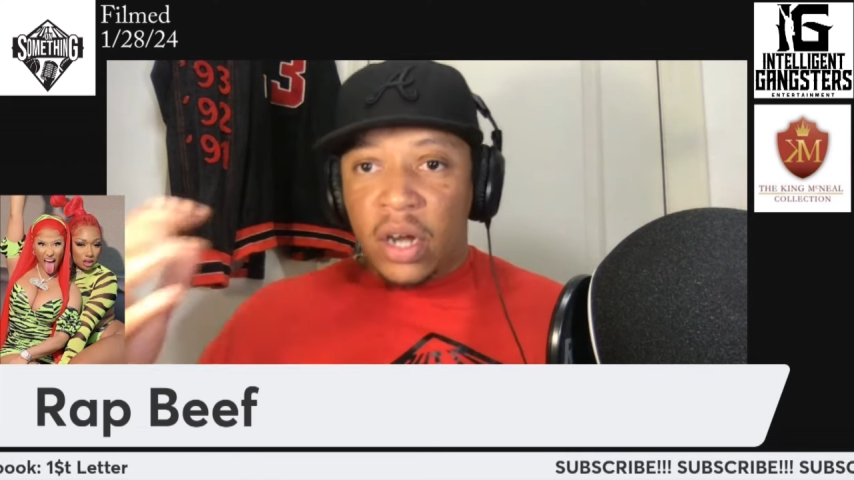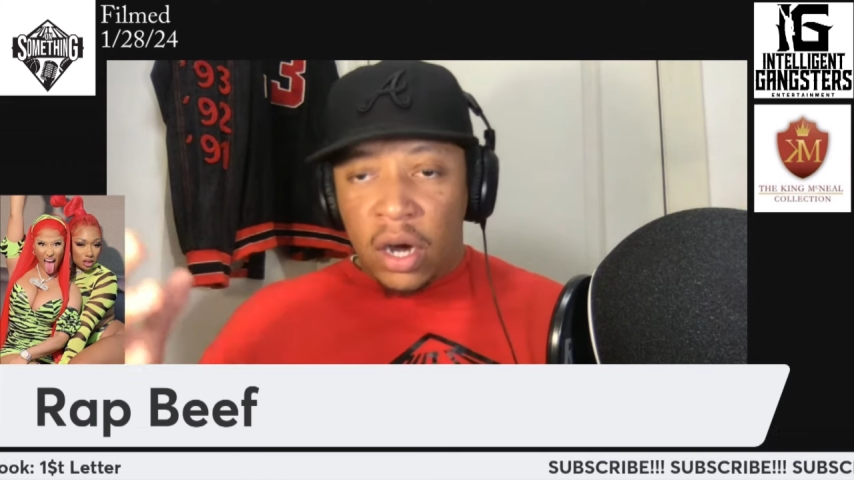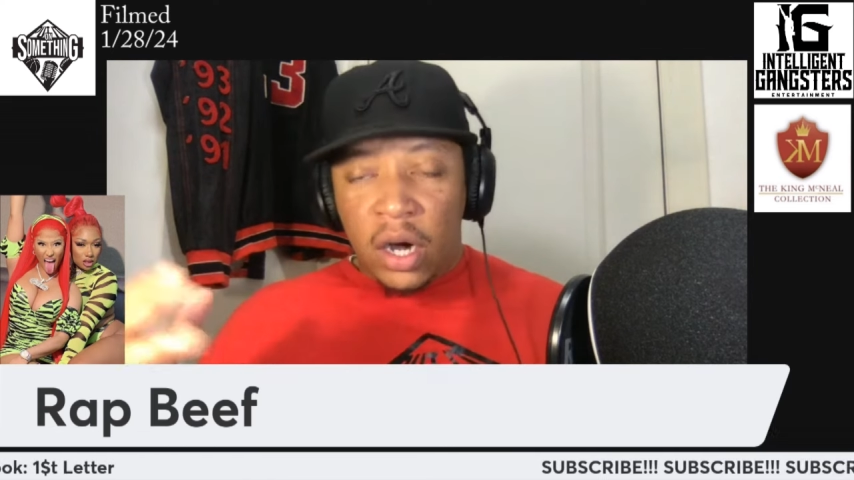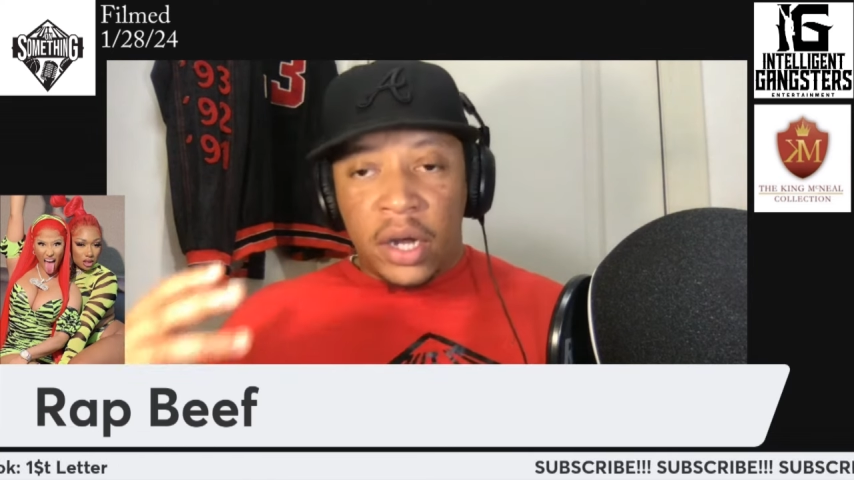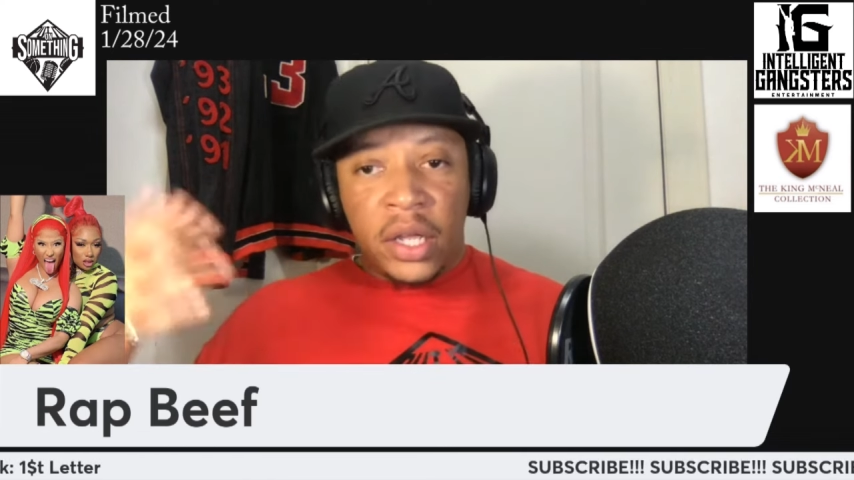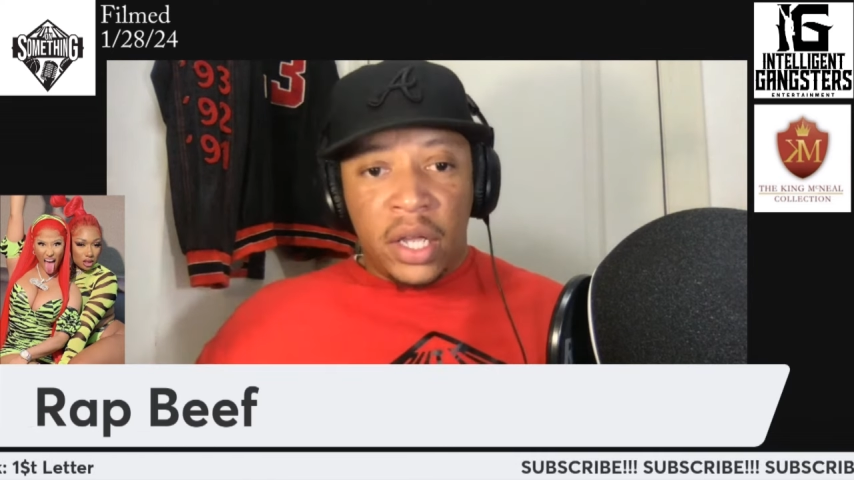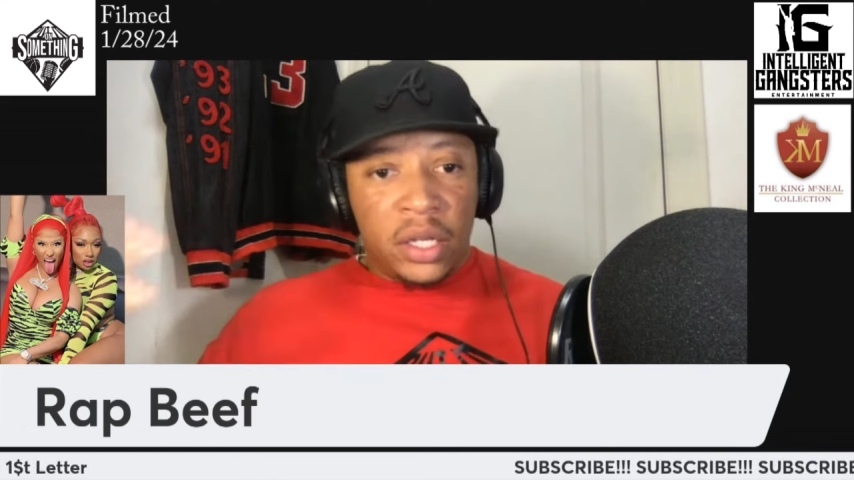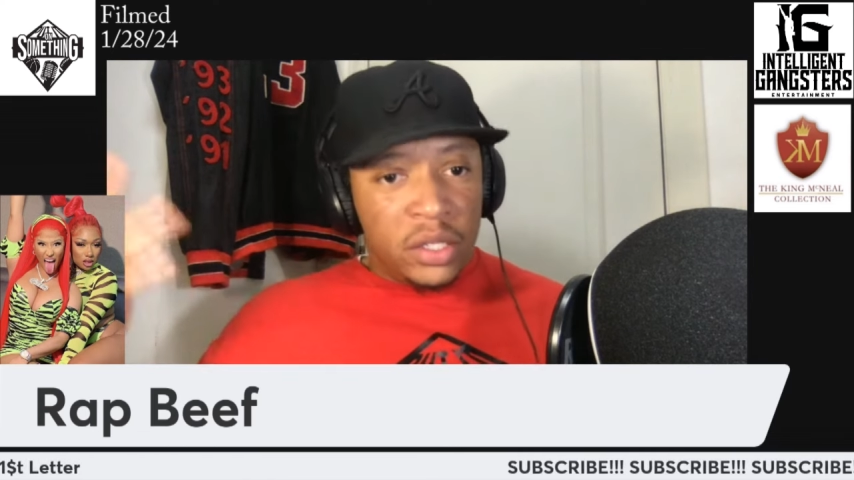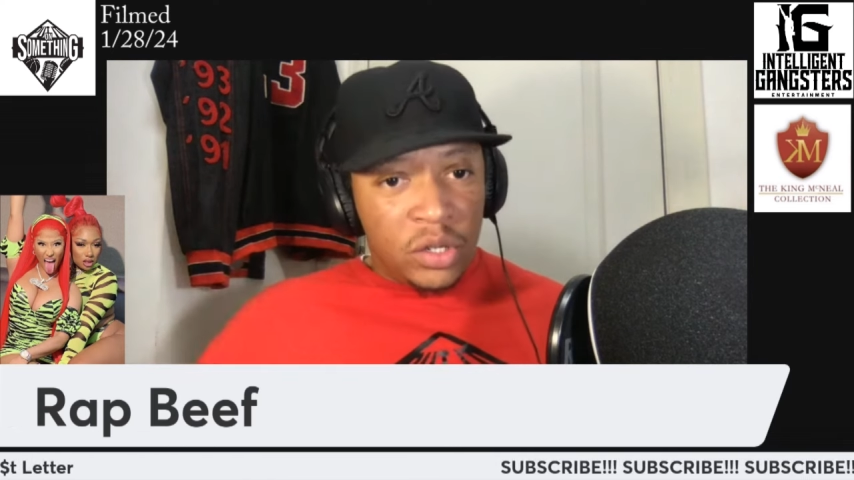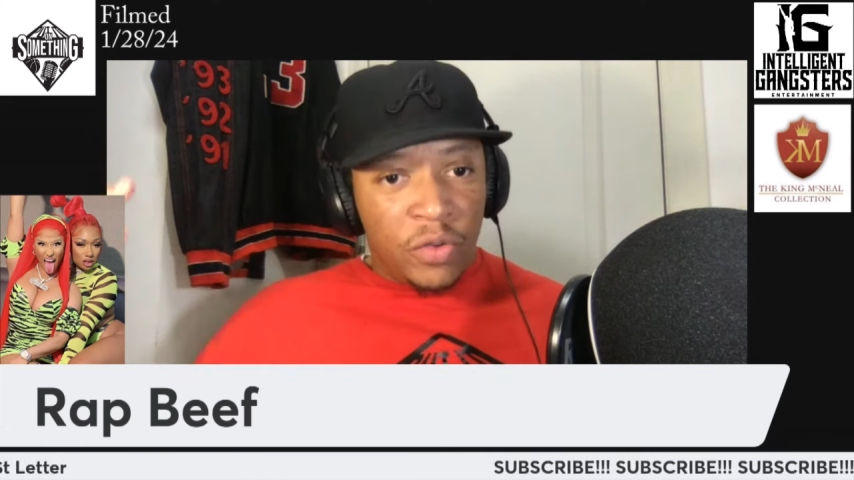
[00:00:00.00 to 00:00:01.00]
Cardi
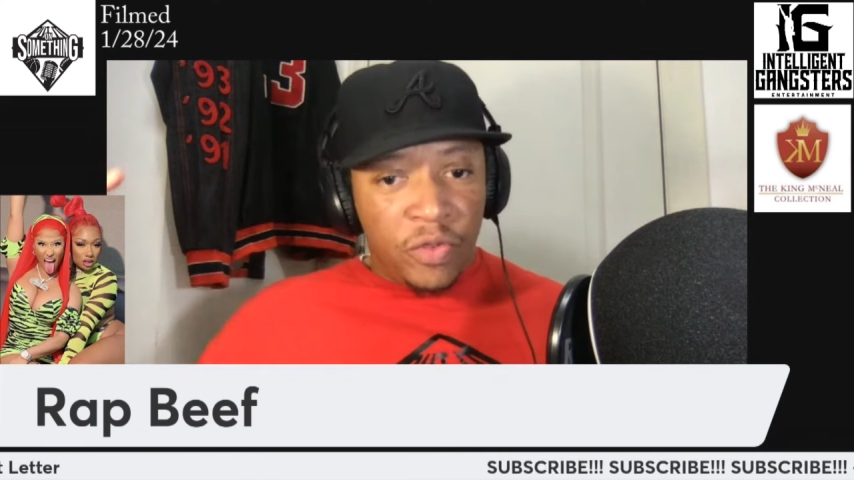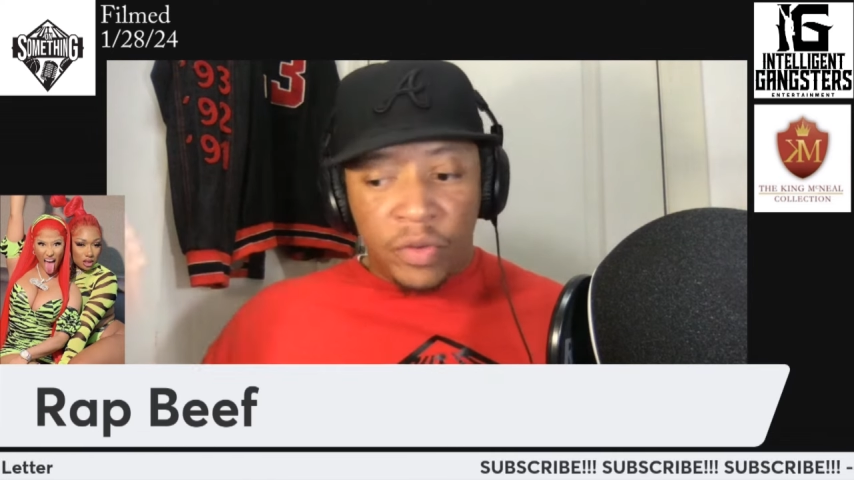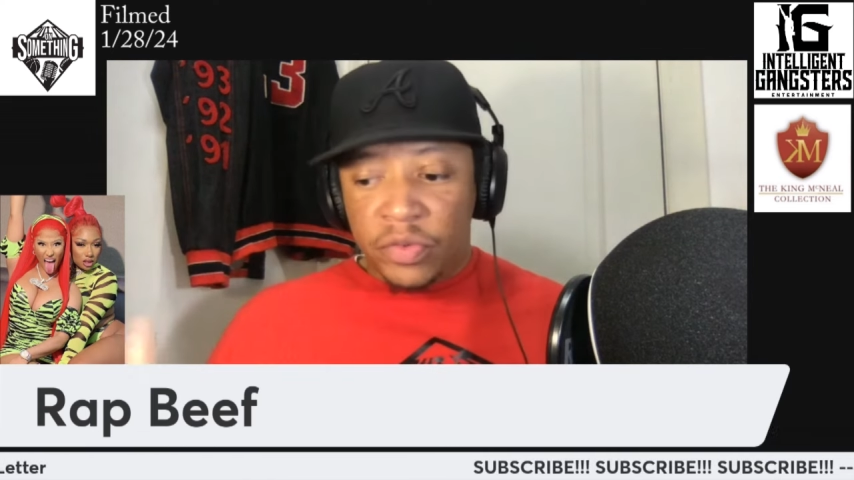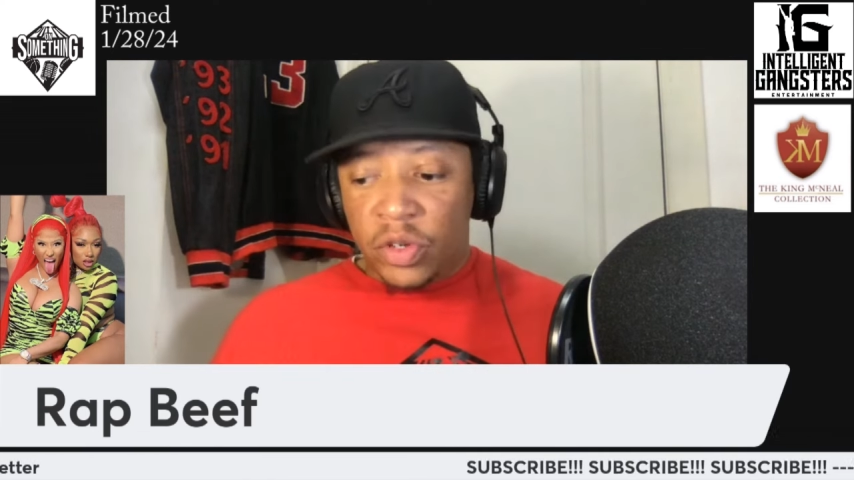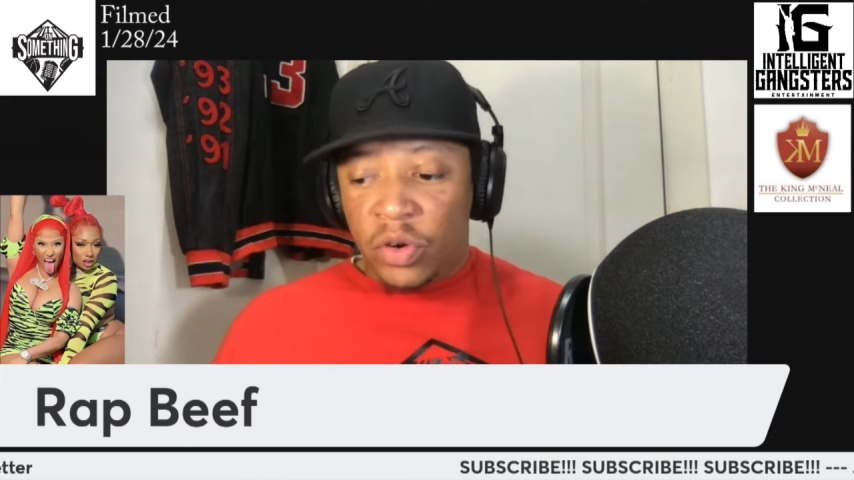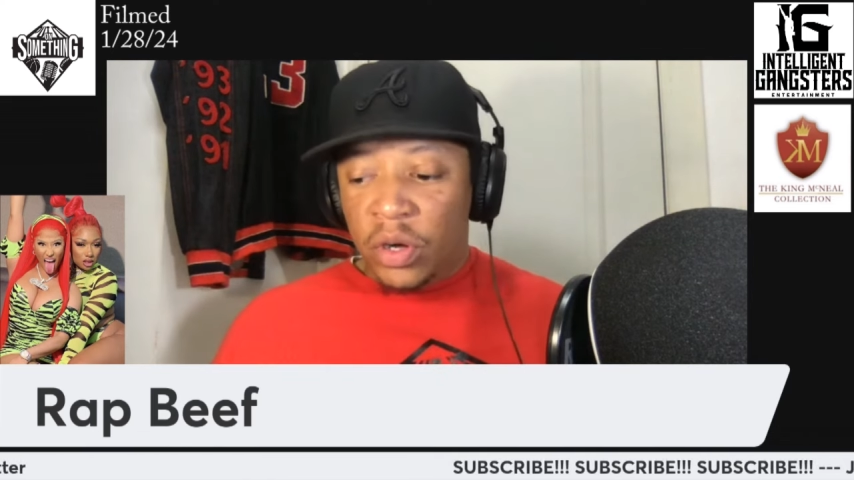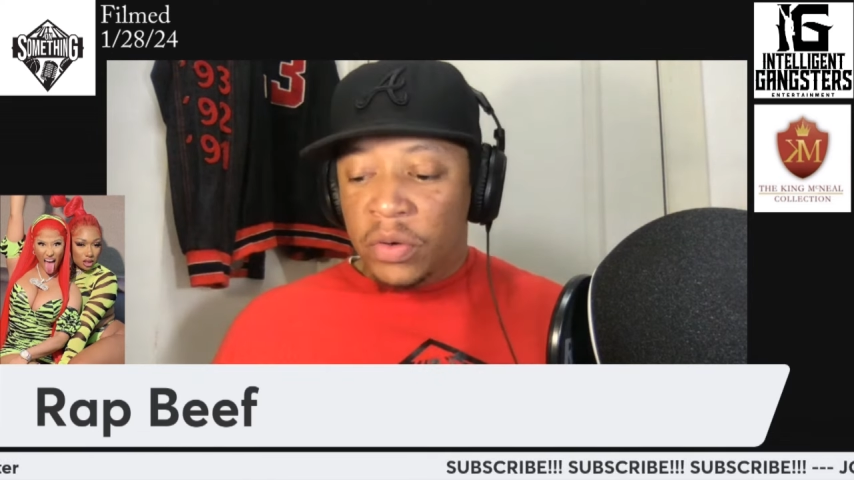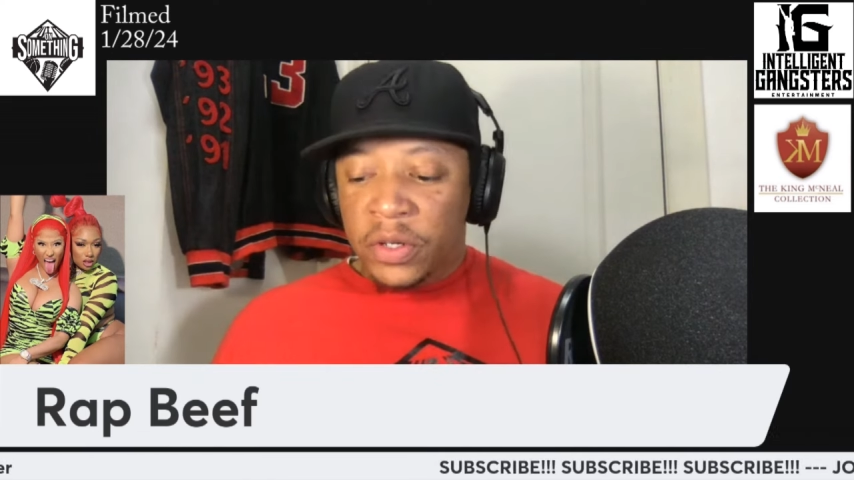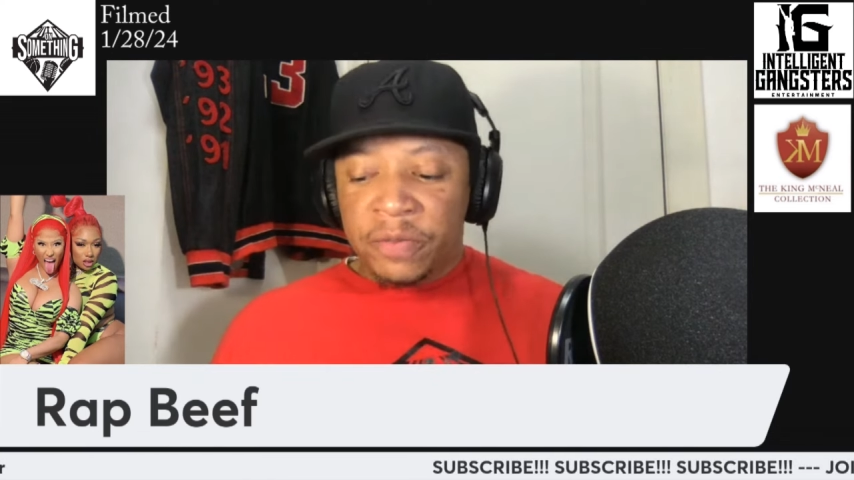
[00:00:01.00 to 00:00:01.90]
and so forth and so on,